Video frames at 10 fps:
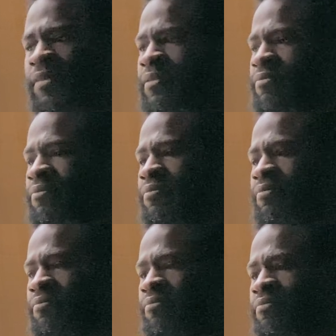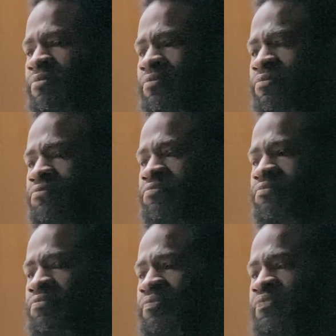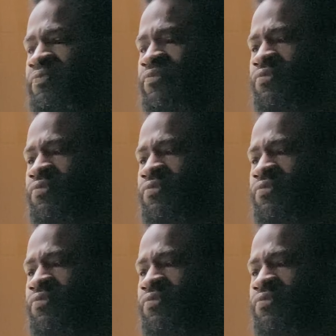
No one is speaking in this clip.